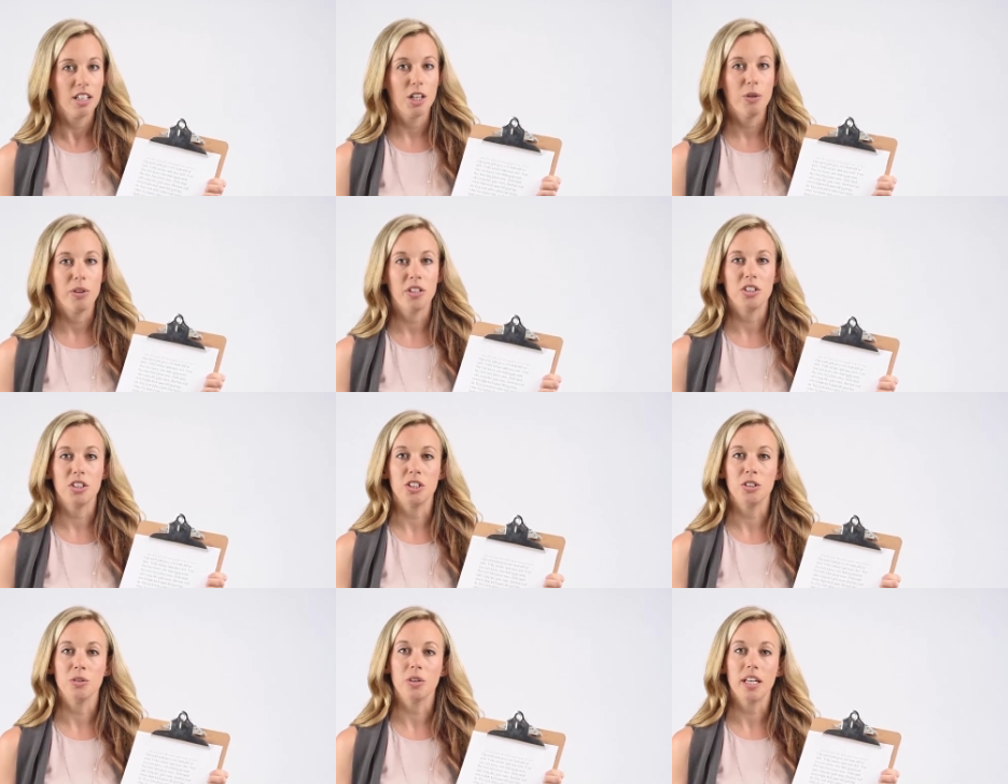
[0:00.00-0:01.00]
You want to
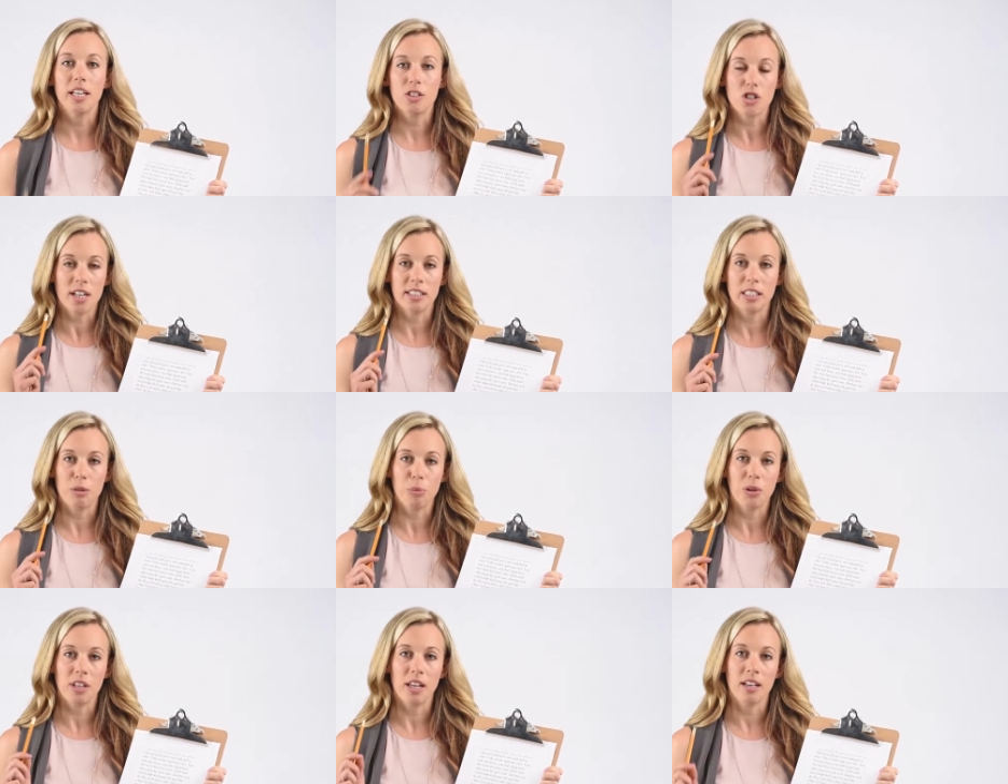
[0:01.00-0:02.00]
do each eye
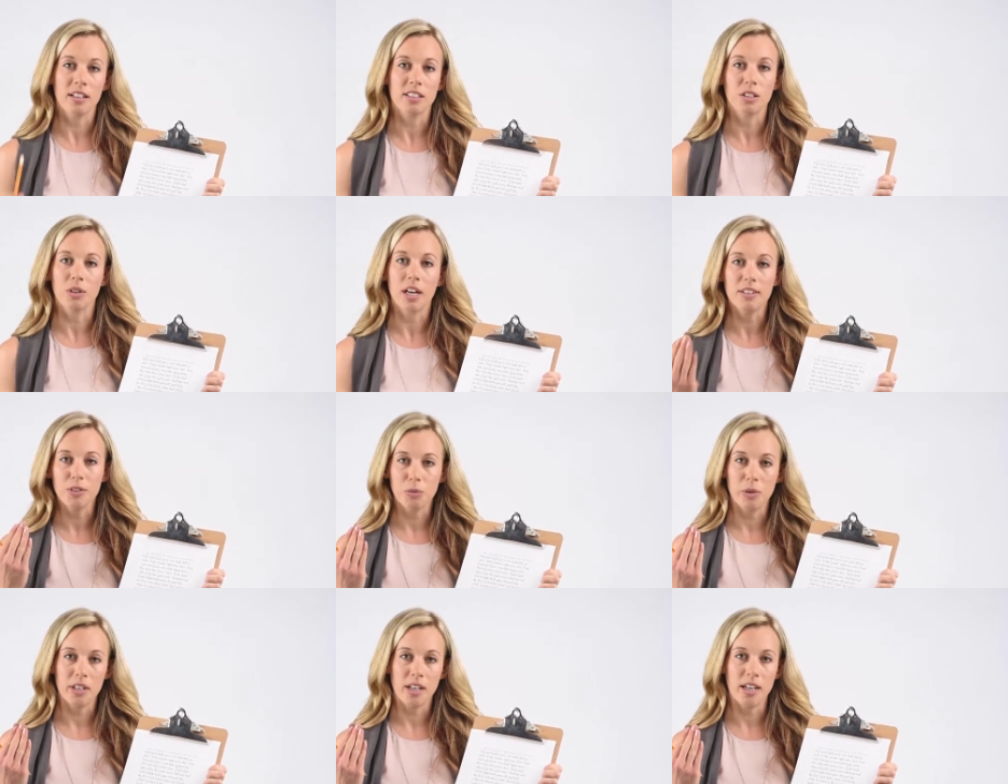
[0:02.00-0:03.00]
separately, so cover
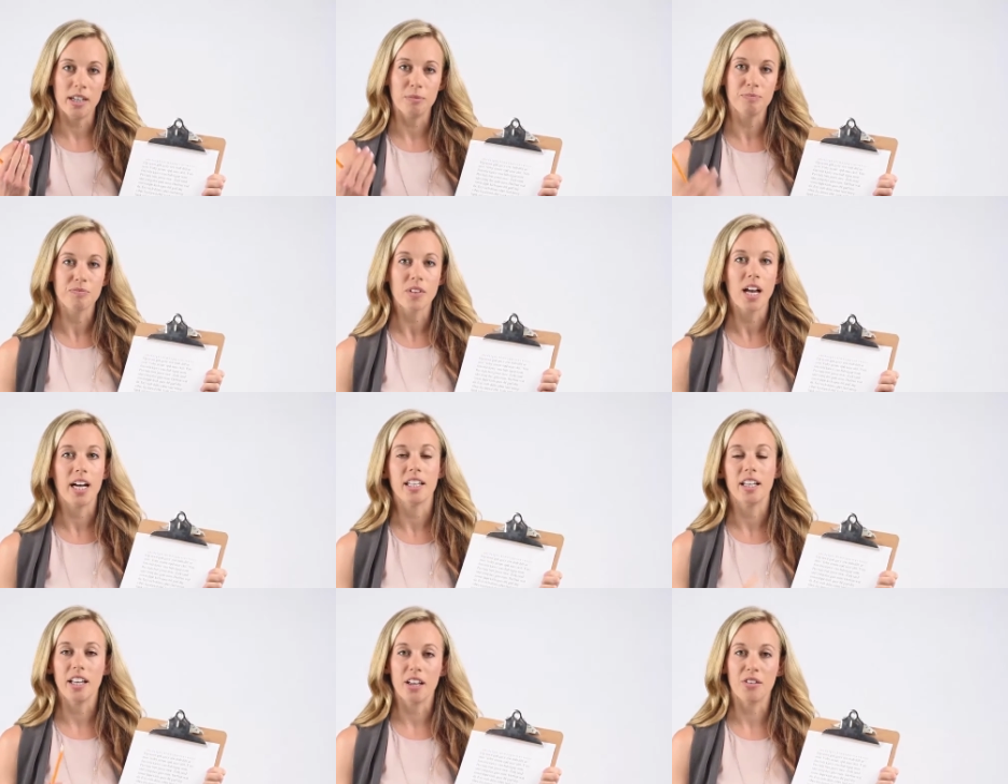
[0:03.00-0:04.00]
one eye and
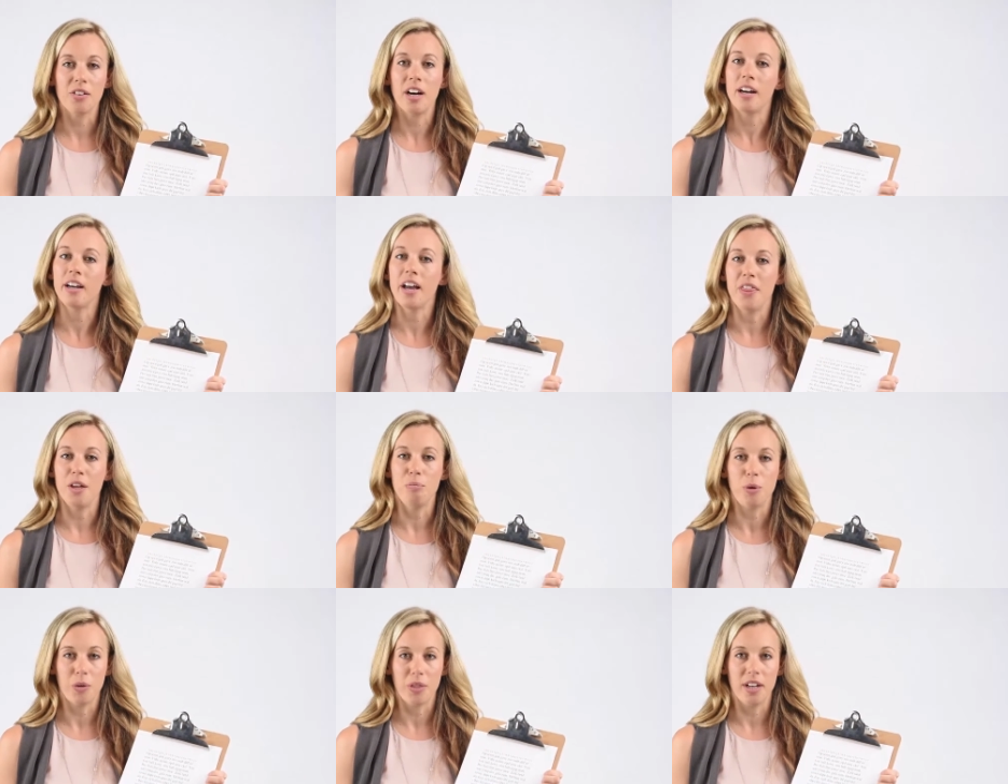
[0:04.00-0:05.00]
then the other eye and then
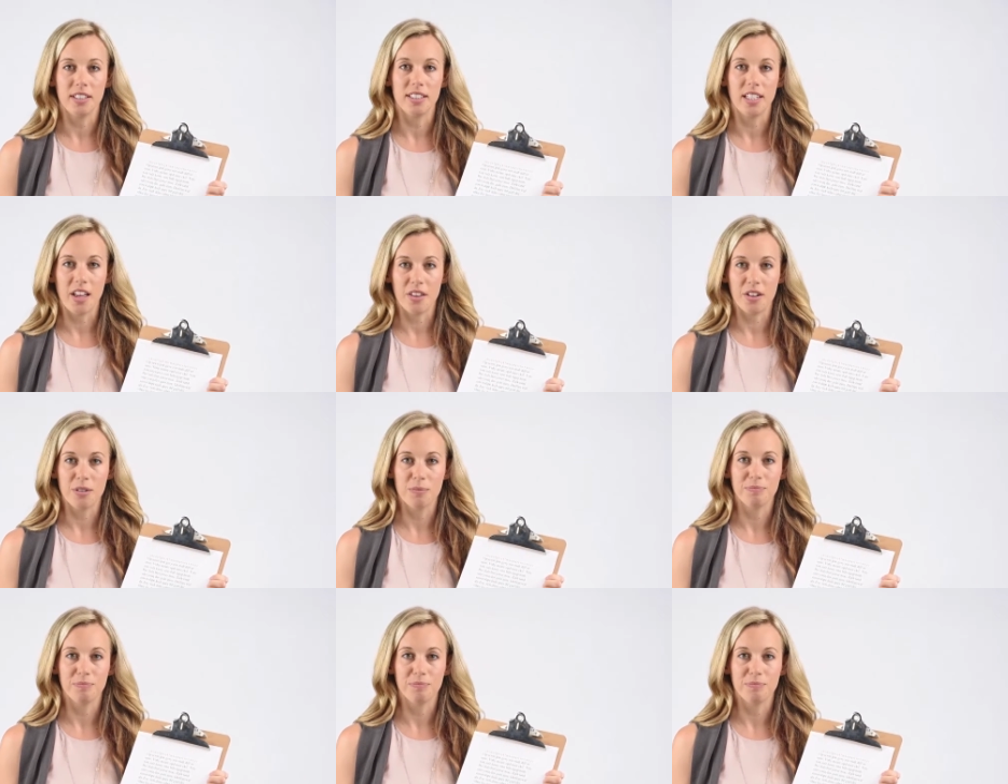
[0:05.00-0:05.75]
both eyes together.